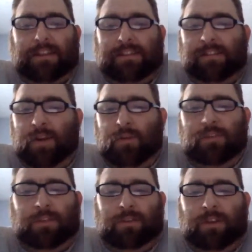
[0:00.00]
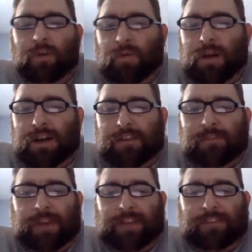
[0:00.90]
No walks,
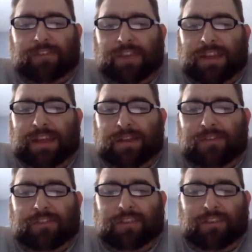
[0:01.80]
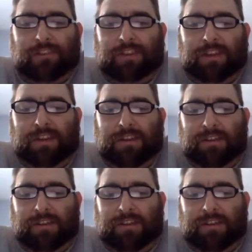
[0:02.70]
5 strikeouts, just a